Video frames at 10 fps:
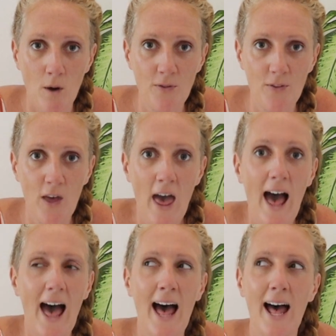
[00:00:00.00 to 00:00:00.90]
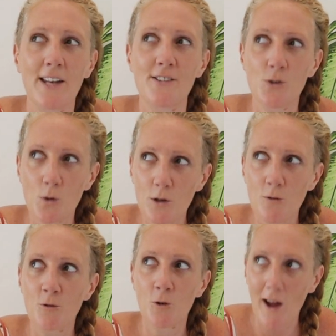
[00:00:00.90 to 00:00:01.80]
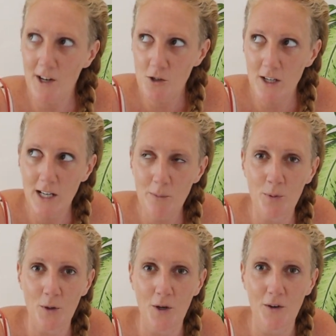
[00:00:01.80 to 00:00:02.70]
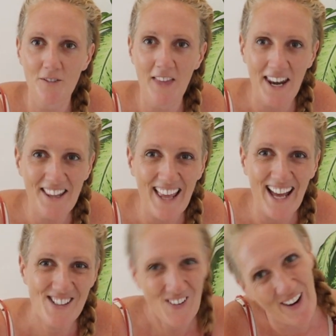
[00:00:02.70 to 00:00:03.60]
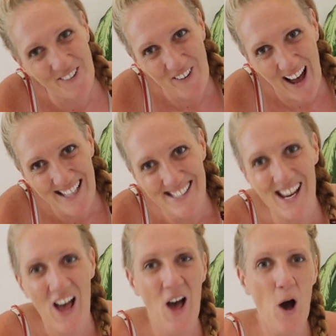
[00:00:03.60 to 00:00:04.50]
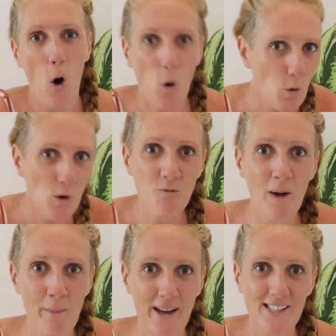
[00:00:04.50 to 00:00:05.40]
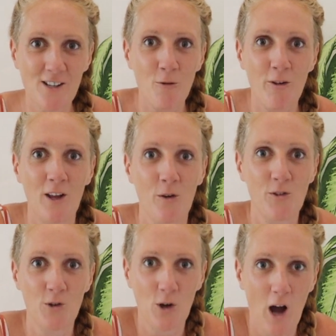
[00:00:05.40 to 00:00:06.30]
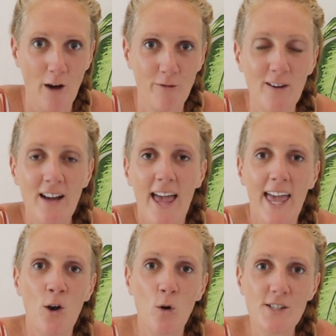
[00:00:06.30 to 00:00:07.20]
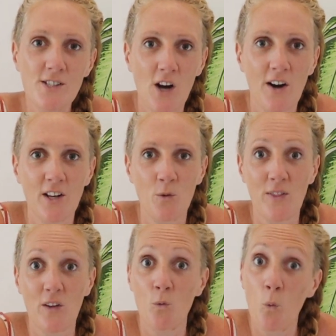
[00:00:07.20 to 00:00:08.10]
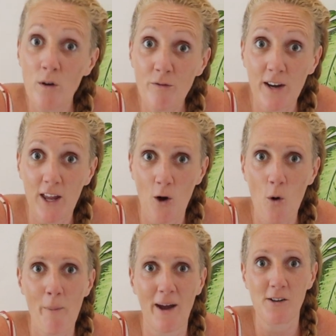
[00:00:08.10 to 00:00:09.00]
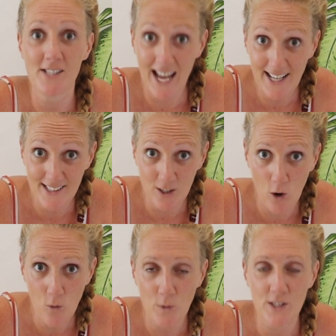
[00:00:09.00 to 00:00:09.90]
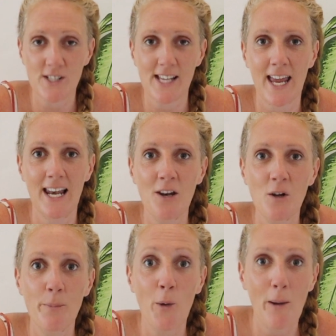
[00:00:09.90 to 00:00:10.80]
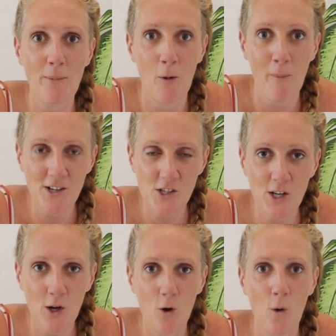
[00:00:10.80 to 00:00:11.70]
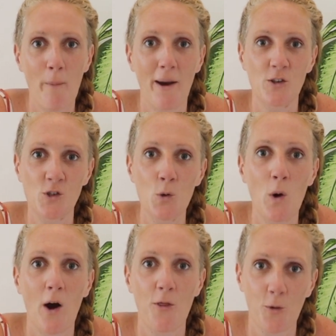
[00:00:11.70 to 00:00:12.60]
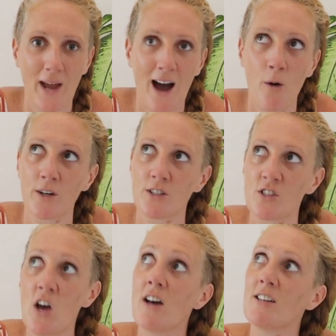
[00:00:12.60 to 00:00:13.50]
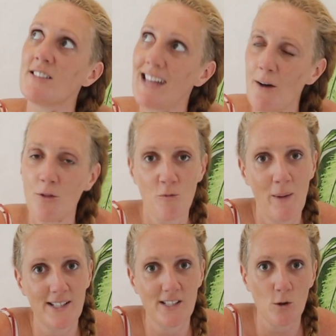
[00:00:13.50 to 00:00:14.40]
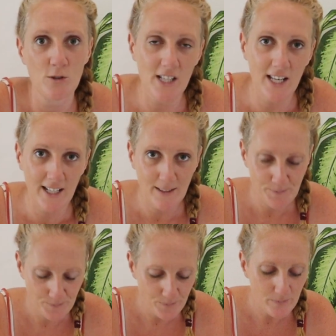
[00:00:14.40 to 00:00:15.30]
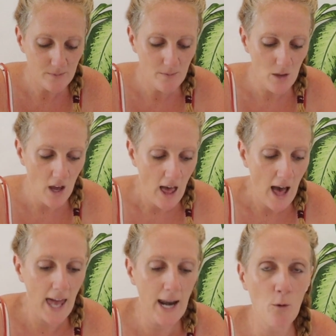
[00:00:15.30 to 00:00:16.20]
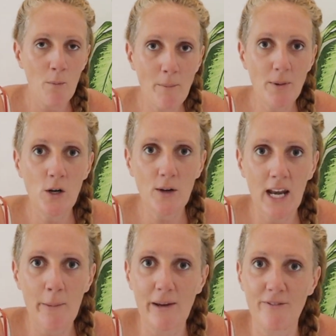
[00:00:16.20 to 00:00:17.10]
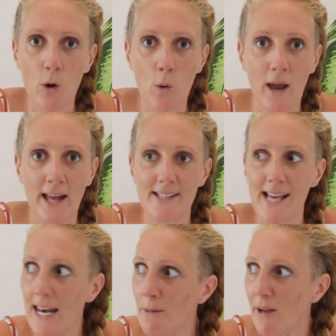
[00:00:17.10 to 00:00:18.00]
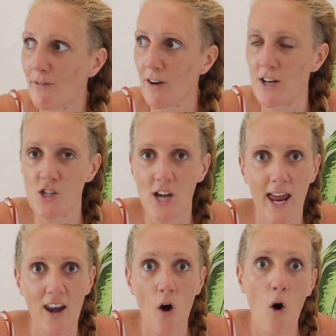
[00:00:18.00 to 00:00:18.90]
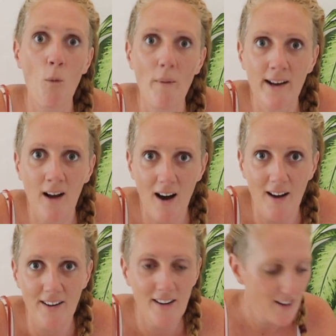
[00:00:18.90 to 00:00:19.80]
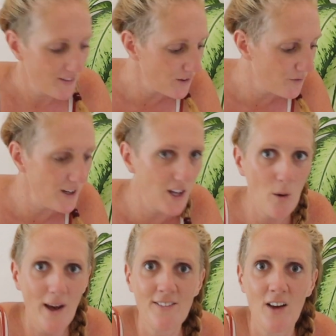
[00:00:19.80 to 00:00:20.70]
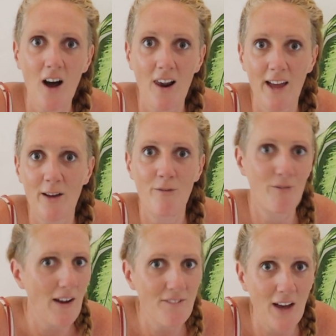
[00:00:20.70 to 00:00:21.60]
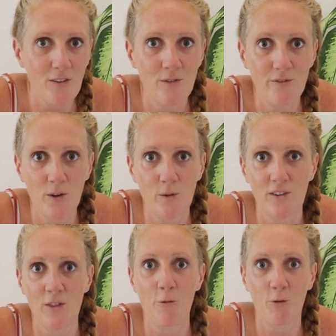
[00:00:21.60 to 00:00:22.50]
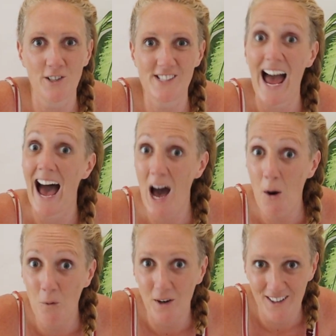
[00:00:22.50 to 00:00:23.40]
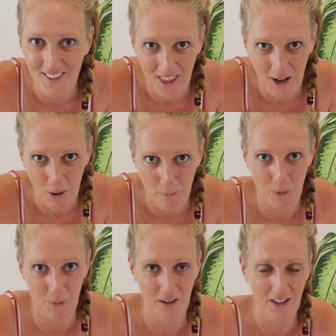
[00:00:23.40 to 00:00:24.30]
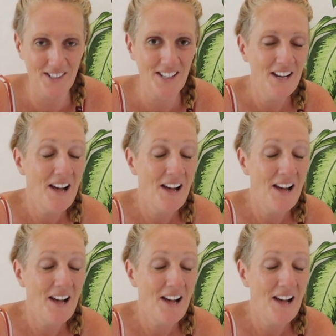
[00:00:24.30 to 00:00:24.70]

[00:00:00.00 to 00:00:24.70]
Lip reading: month, and sort of gradually, but then in the end quite fast, all of my Mexico videos took off. It all started with this one video about Taxco, which is a little pueblo mágico about 2 or 3 hours south of Mexico City. And I remember looking at my phone and telling my friend Jen, oh my God, this video has got like 5,000 views in the first hour that I uploaded it.